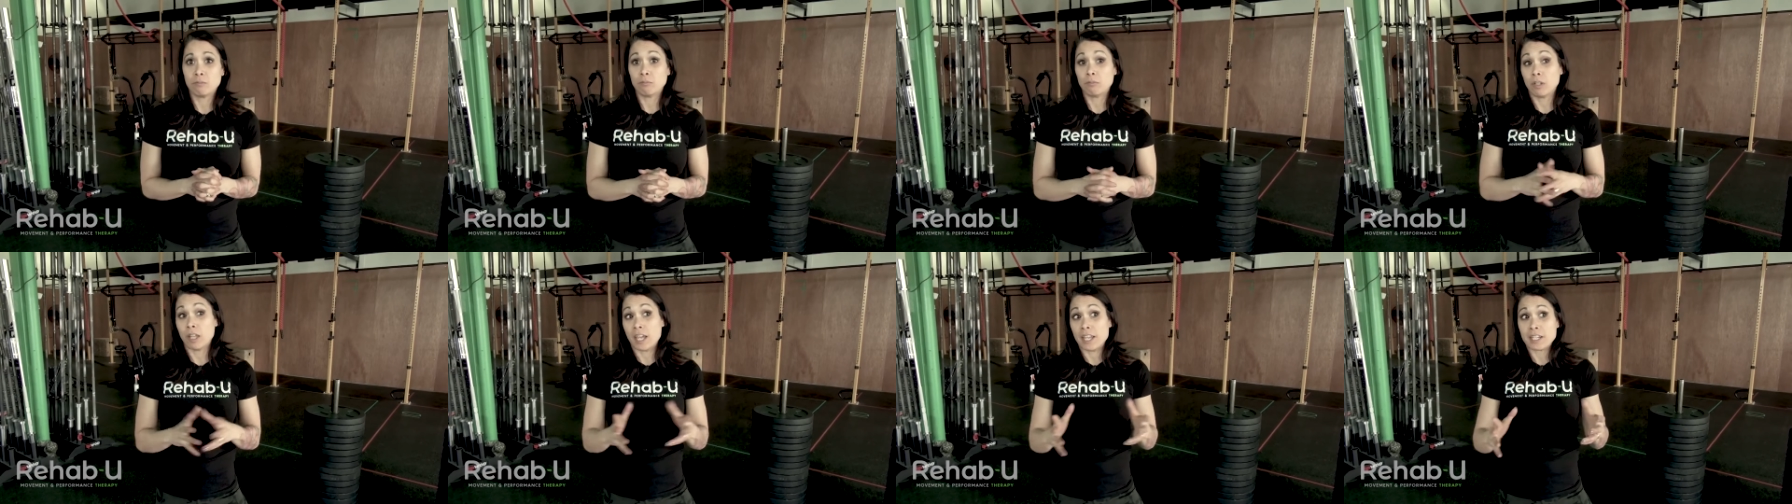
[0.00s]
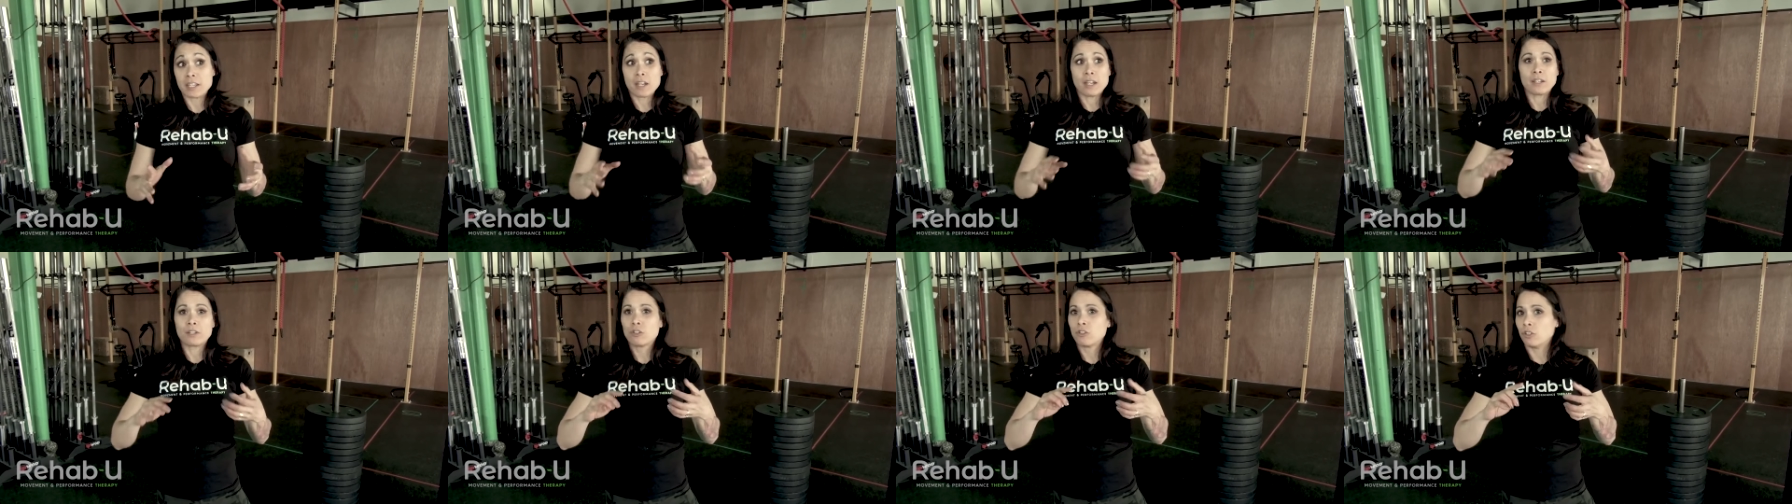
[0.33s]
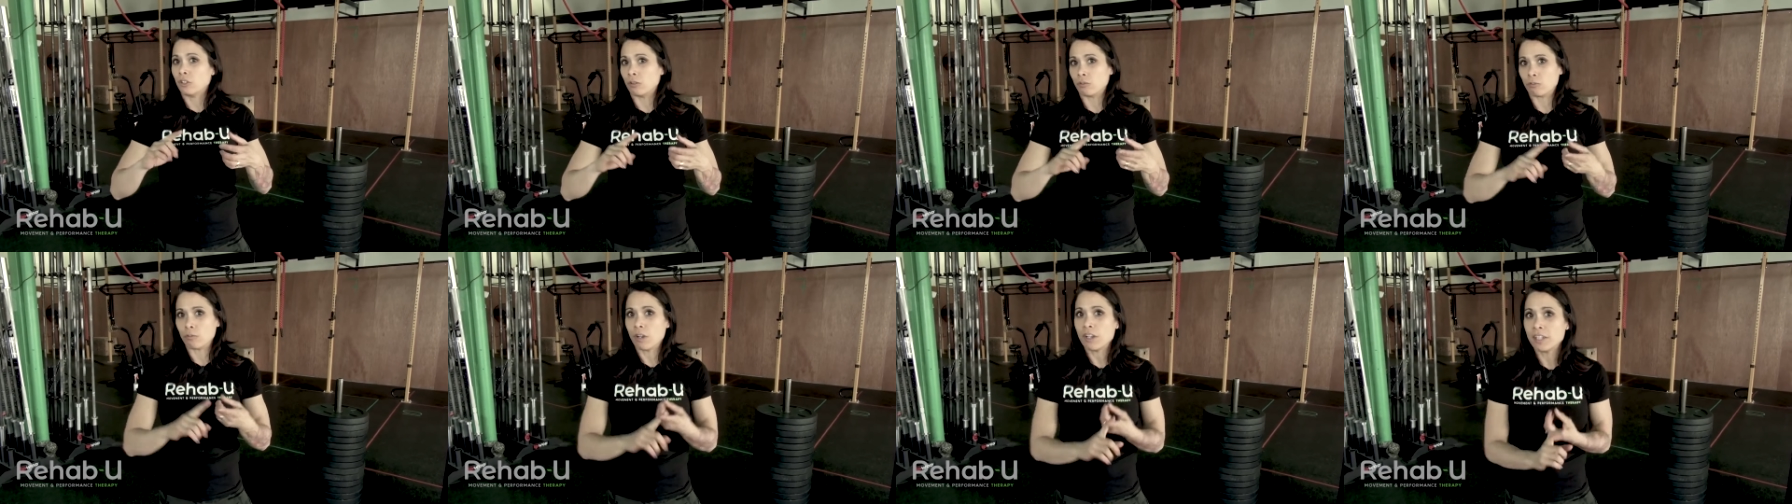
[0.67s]
like I
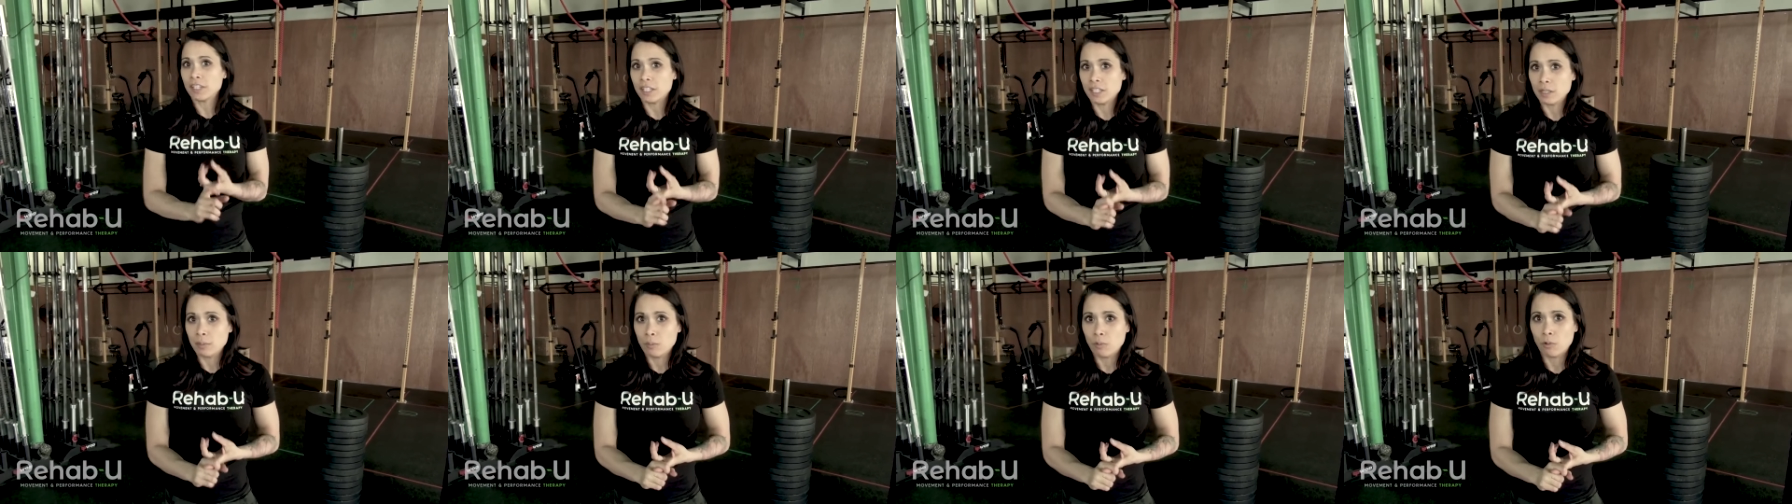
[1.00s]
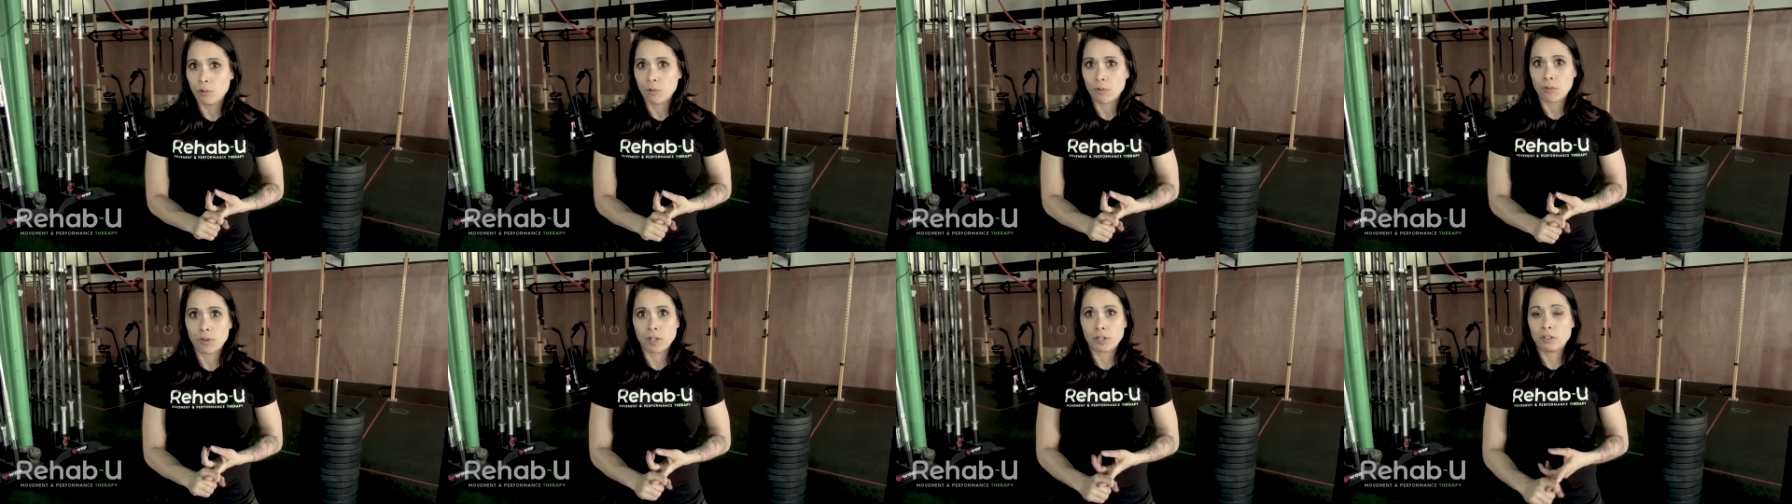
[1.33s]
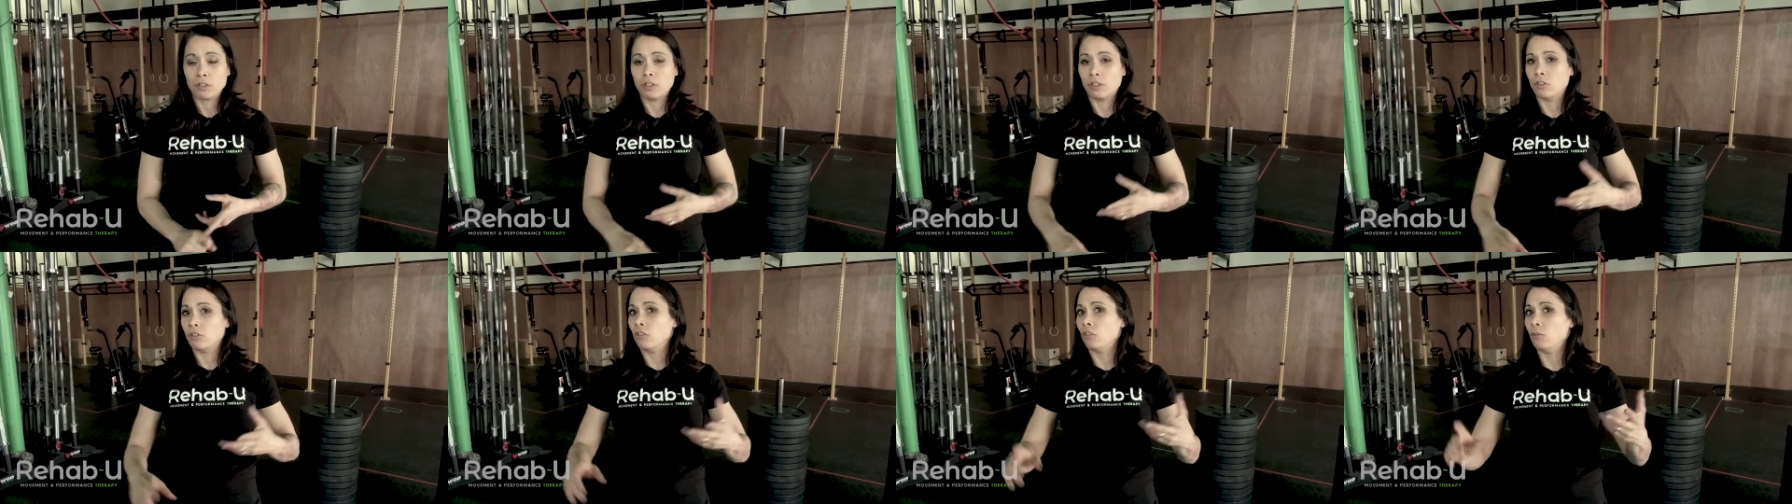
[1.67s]
couldn't run anymore, I
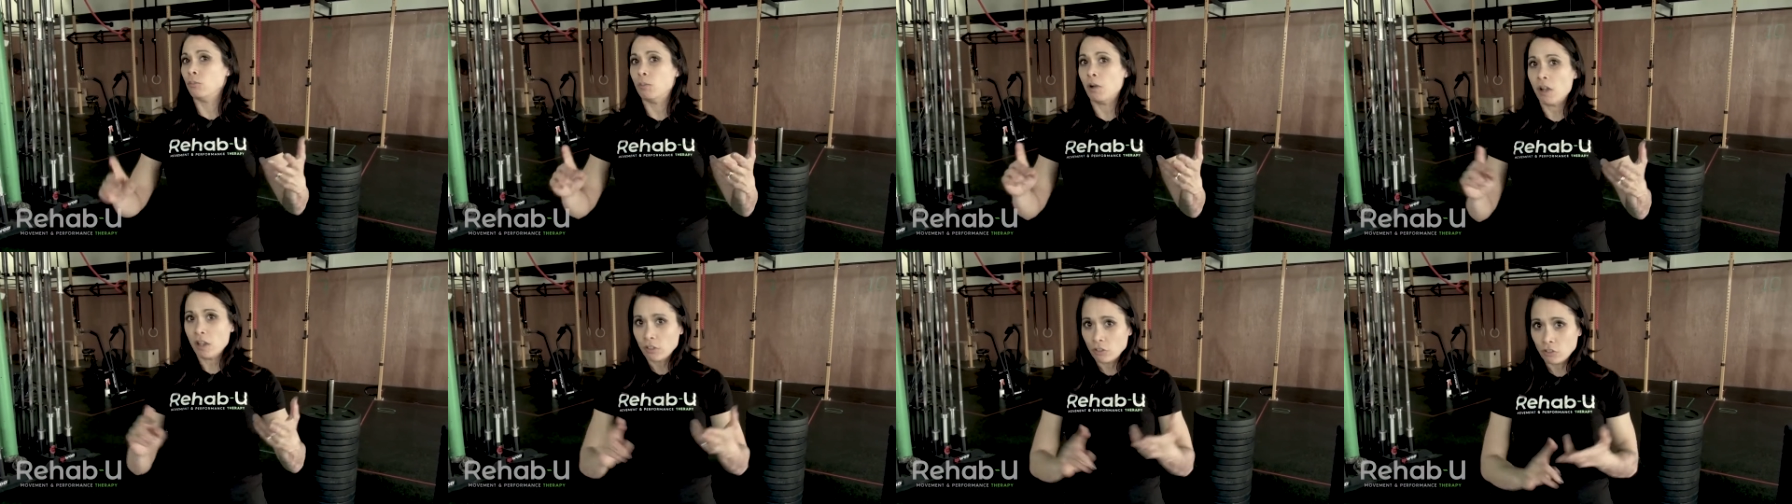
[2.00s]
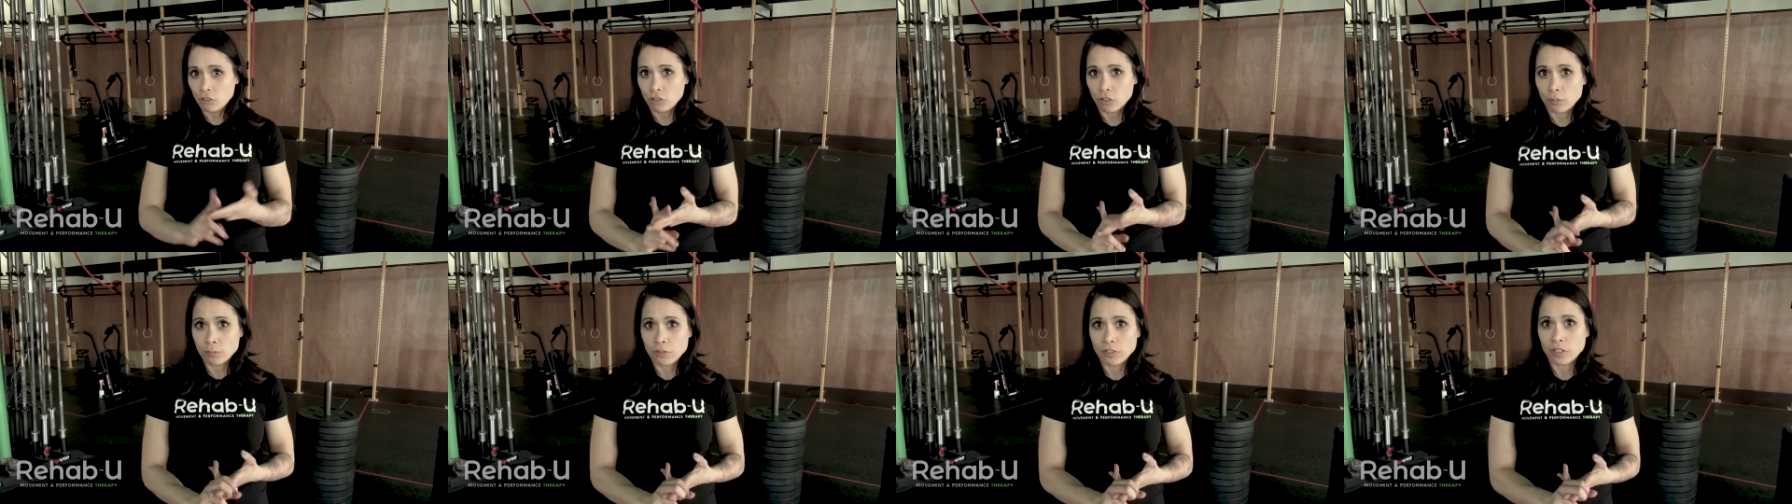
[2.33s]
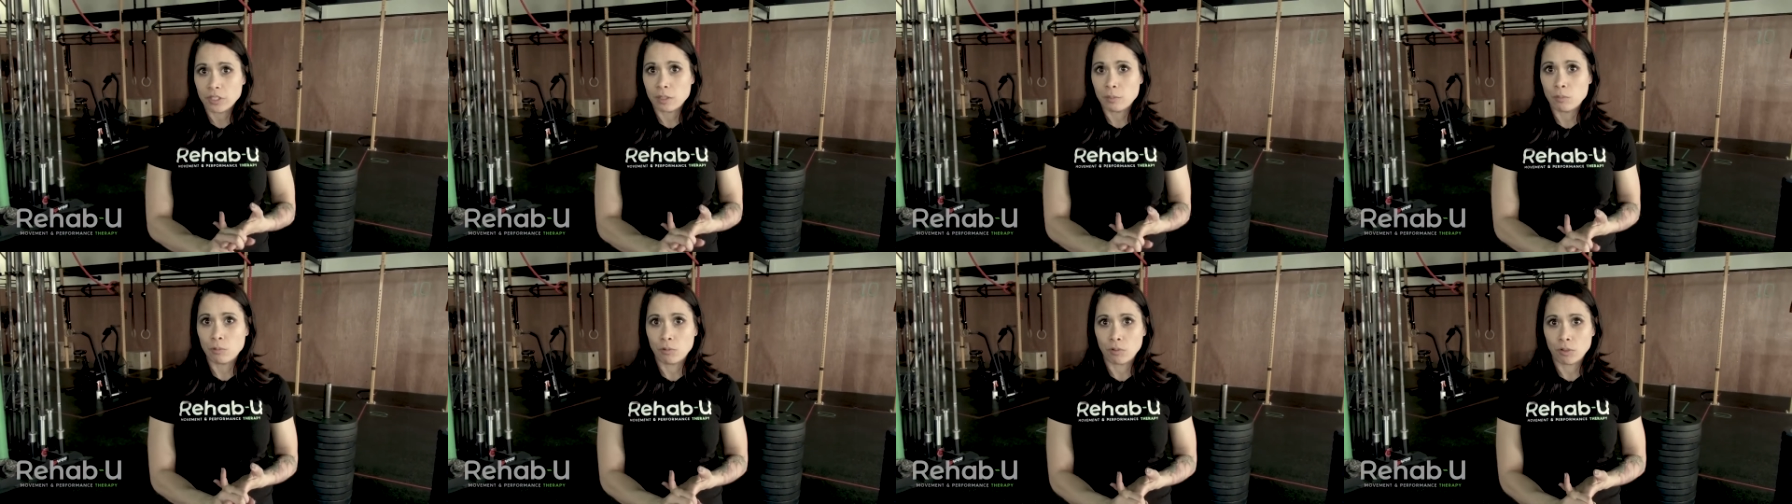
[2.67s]
couldn't do box jumps
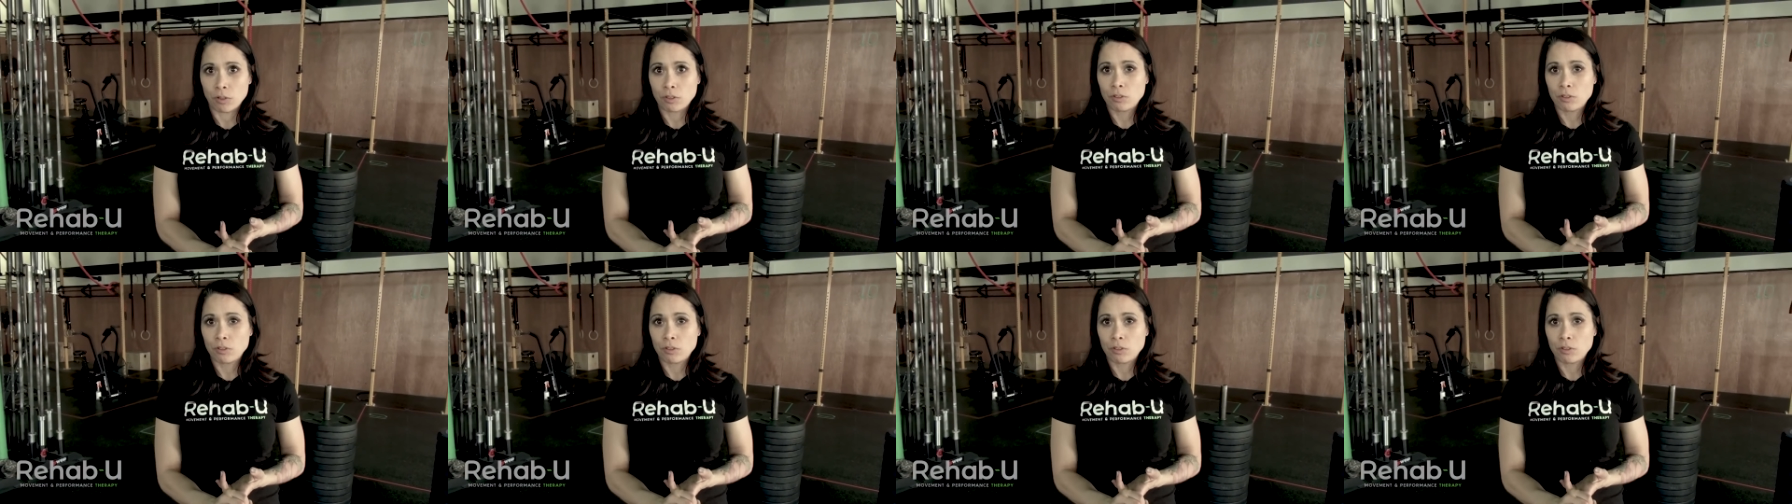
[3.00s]
anymore,